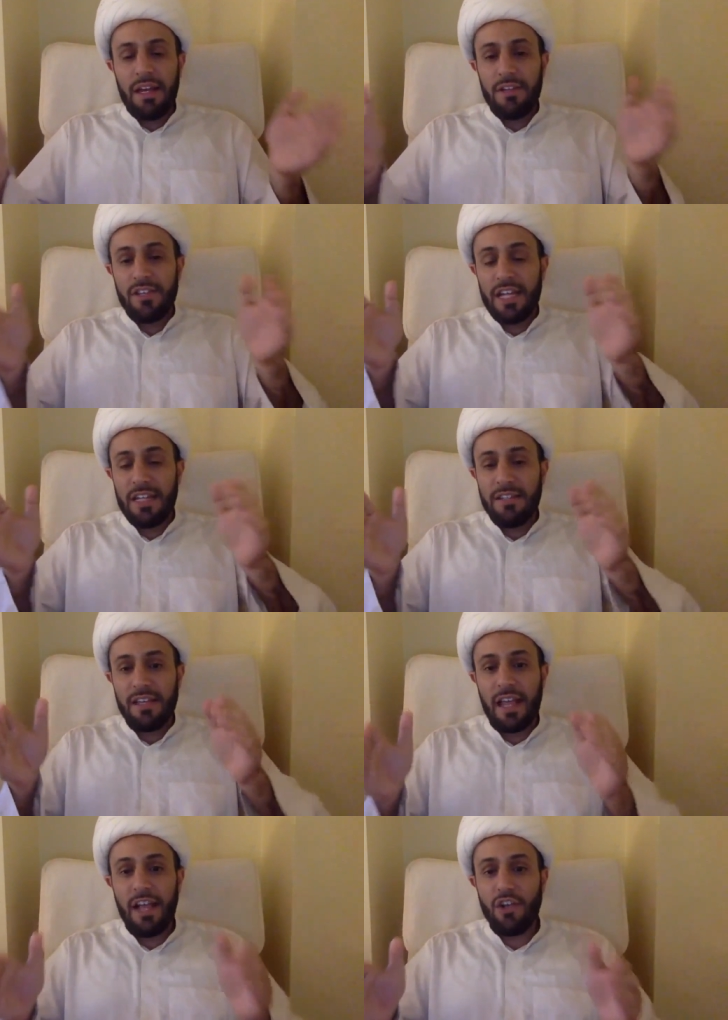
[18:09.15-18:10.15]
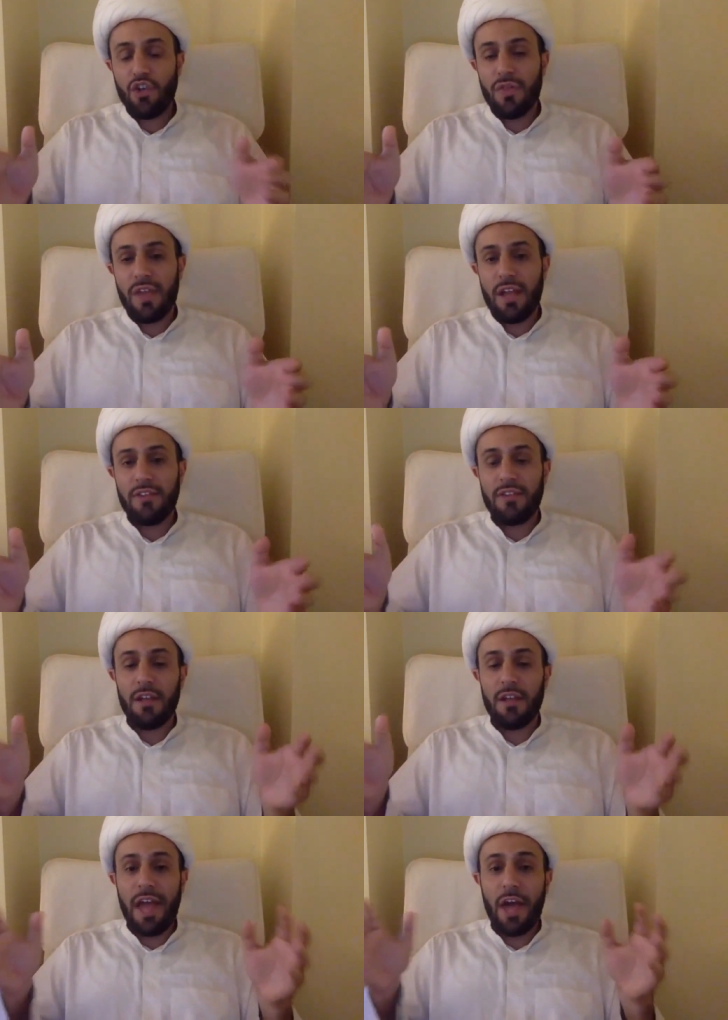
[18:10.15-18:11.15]
it's an indication that
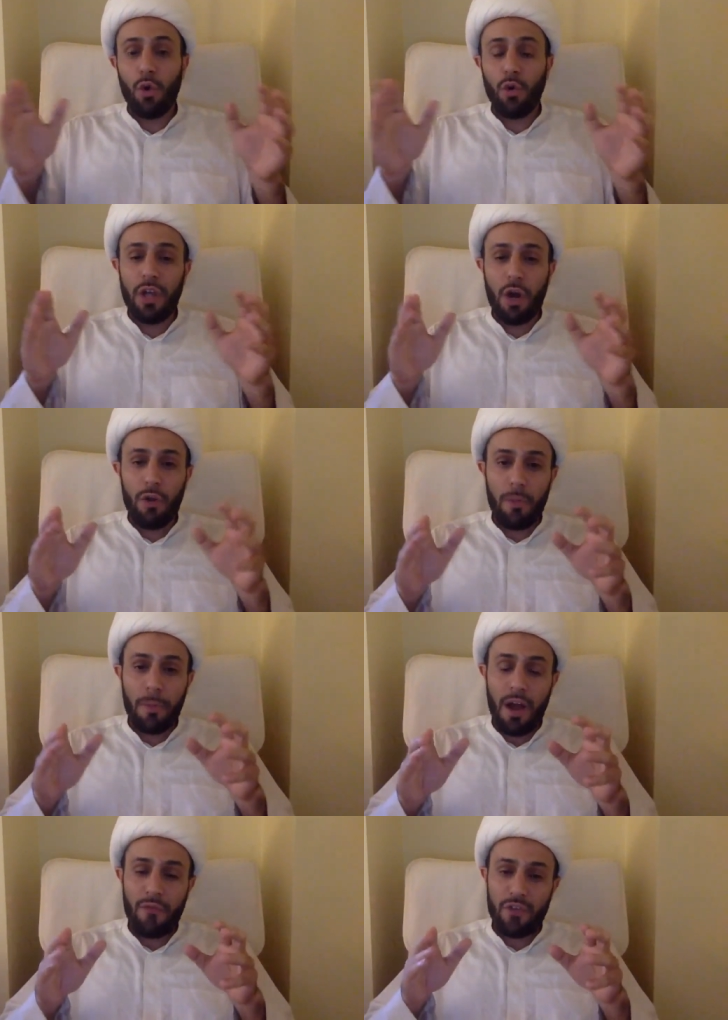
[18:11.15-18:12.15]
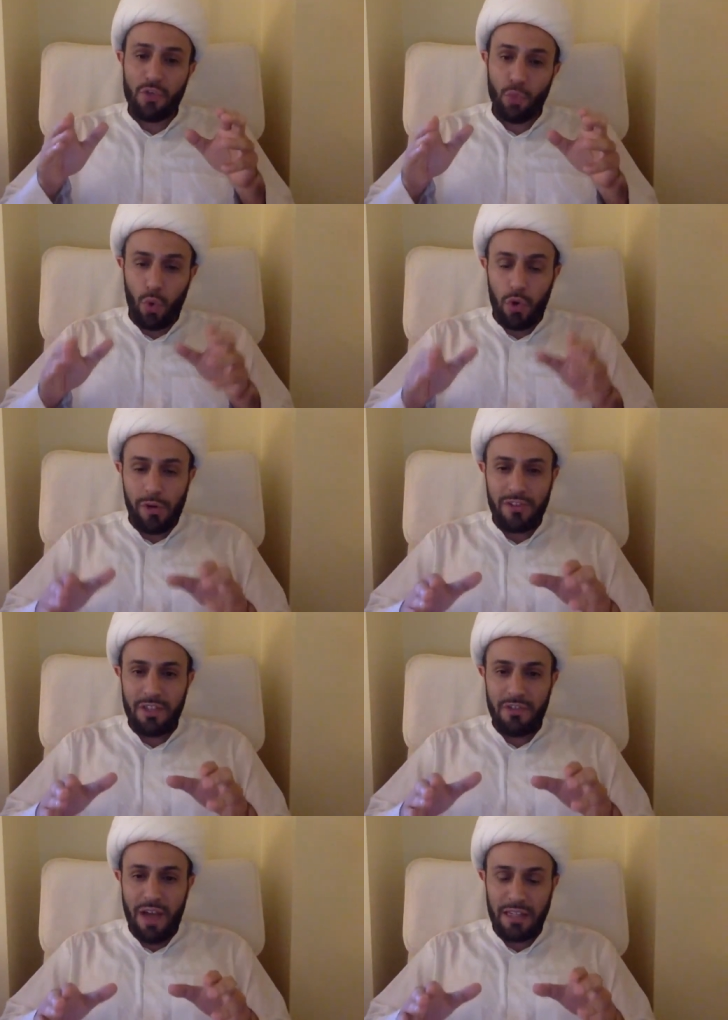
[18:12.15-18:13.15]
not only are the Prophet's words
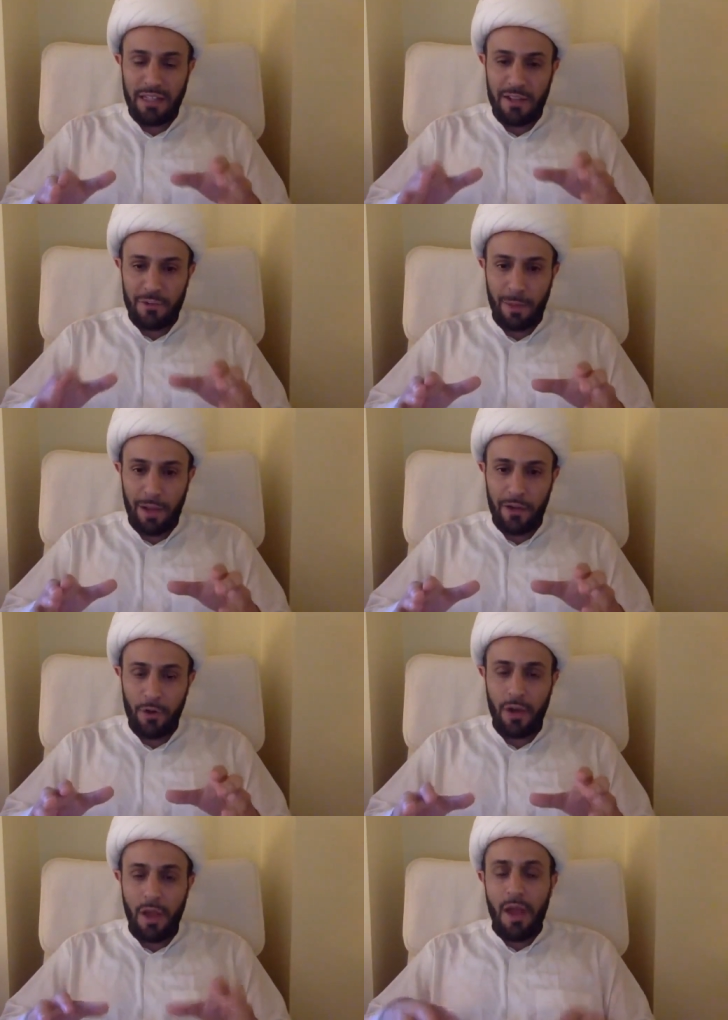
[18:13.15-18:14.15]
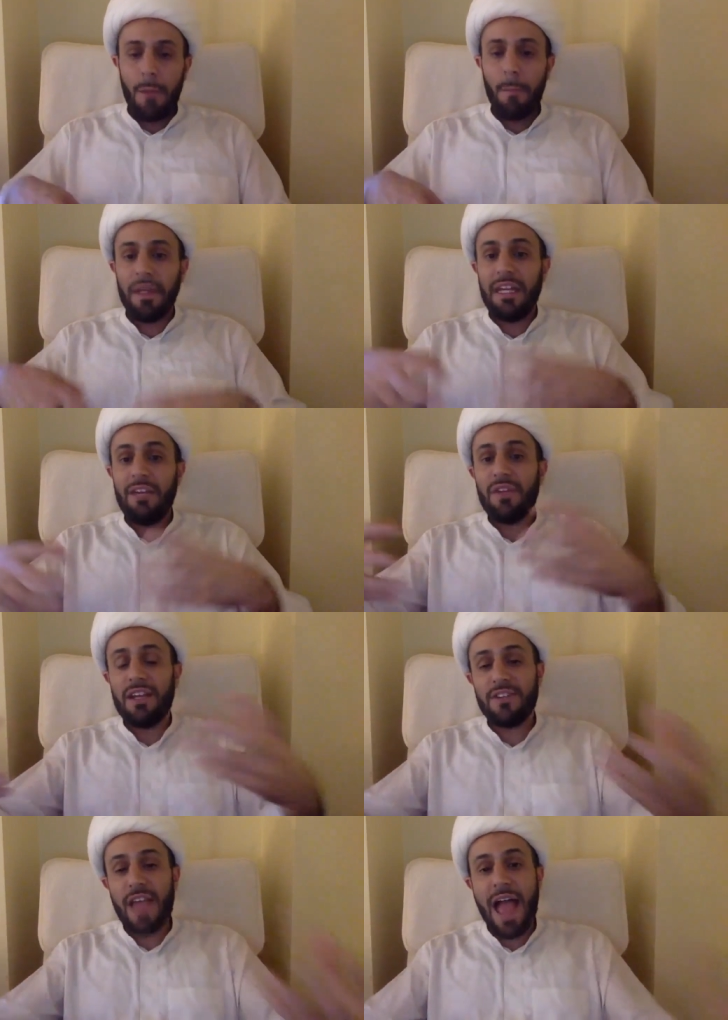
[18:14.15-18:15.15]
divinely inspired, but even
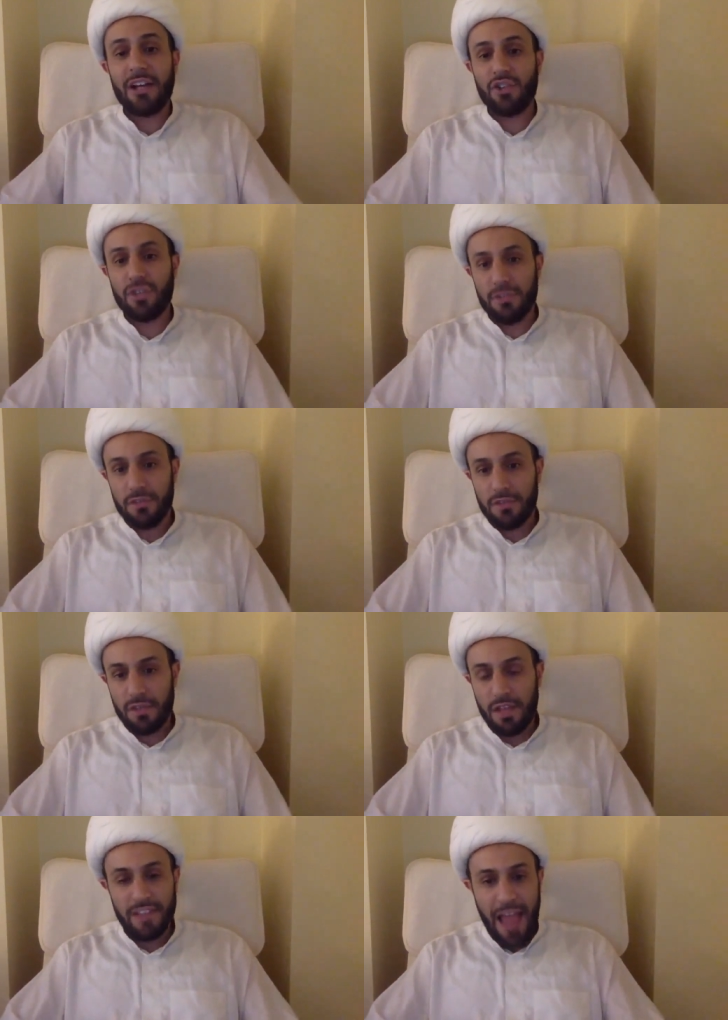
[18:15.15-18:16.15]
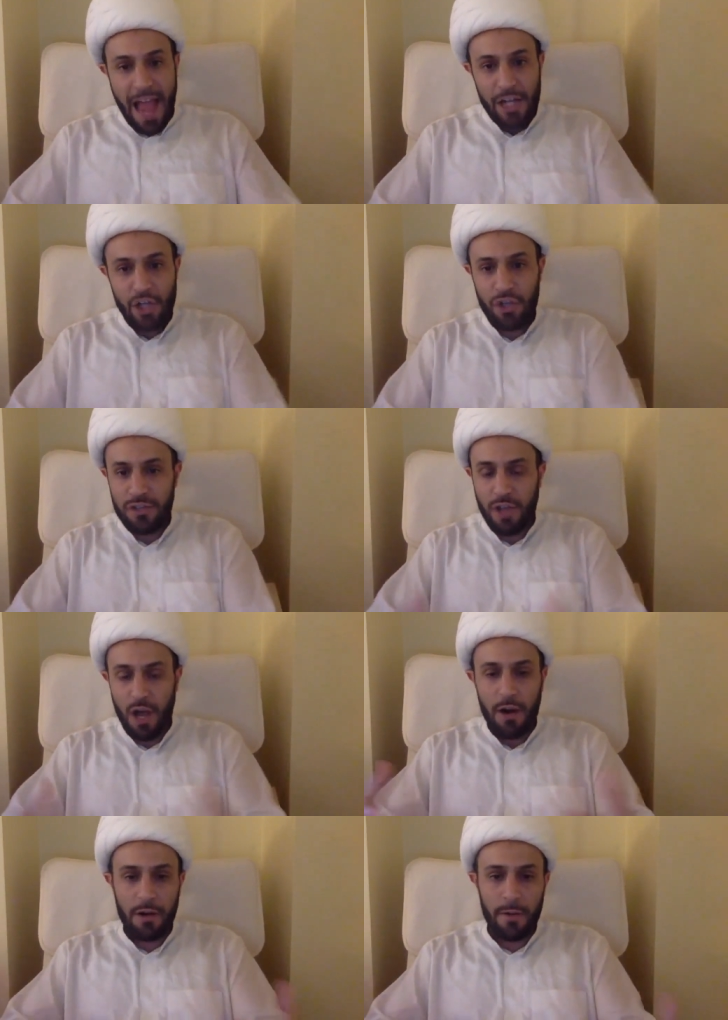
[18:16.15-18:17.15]
his actions. His actions
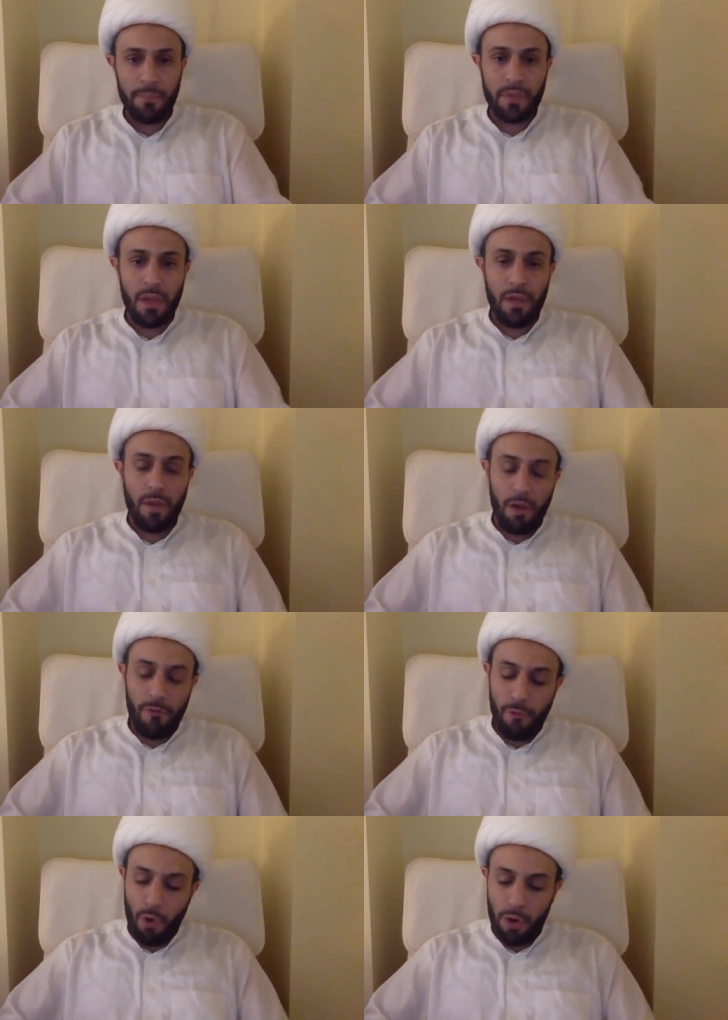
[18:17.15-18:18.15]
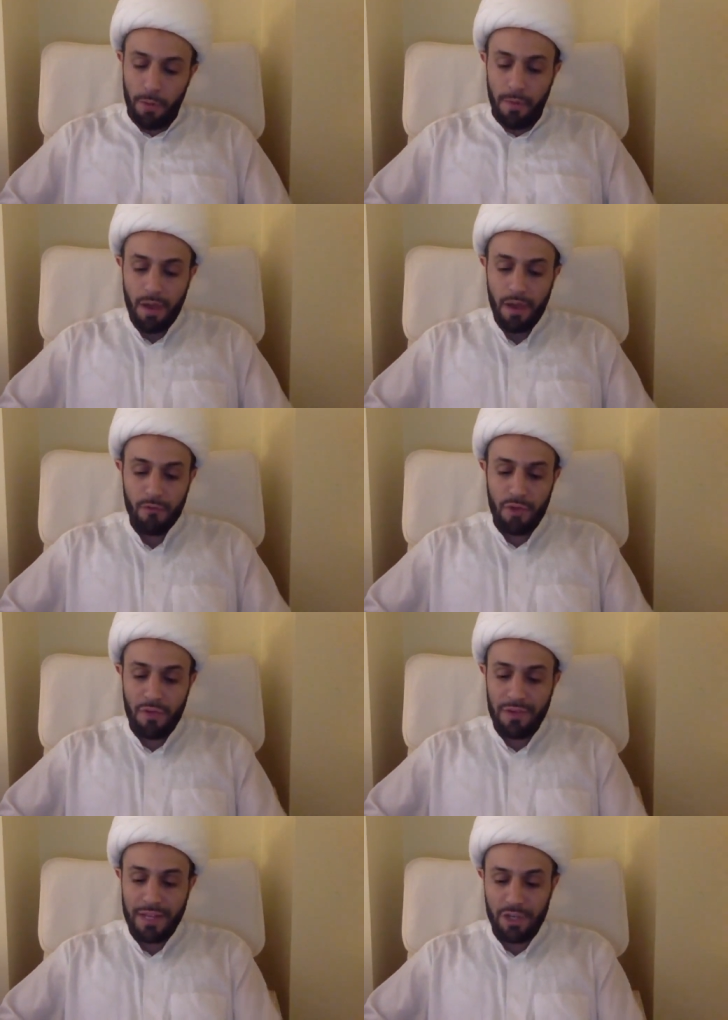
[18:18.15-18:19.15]
are a form of
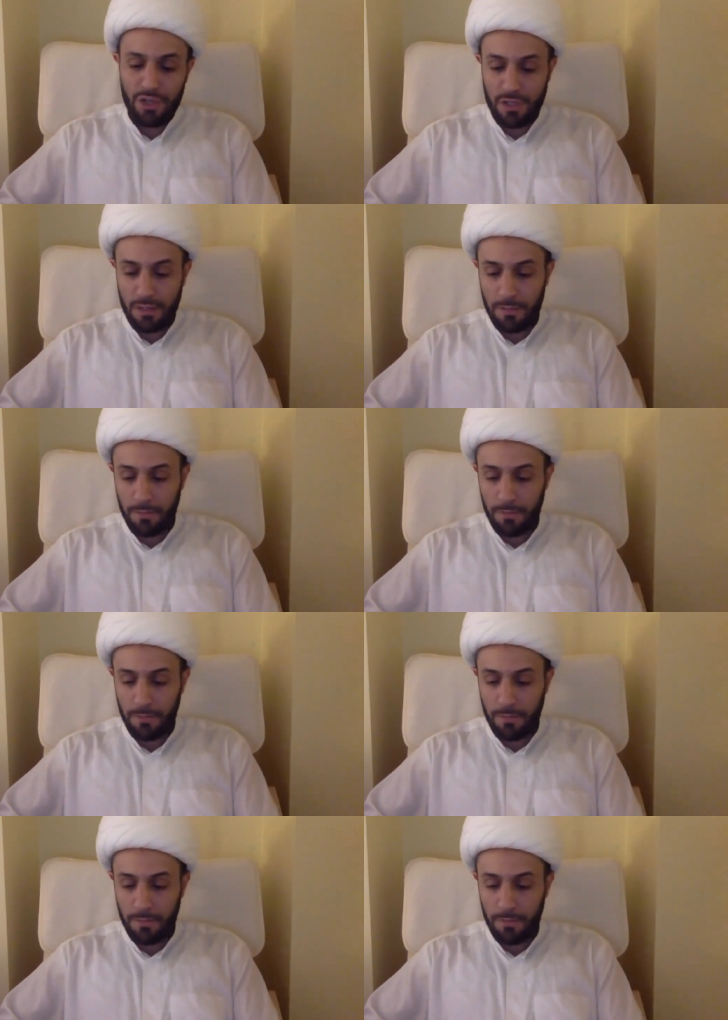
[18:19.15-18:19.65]
revelation.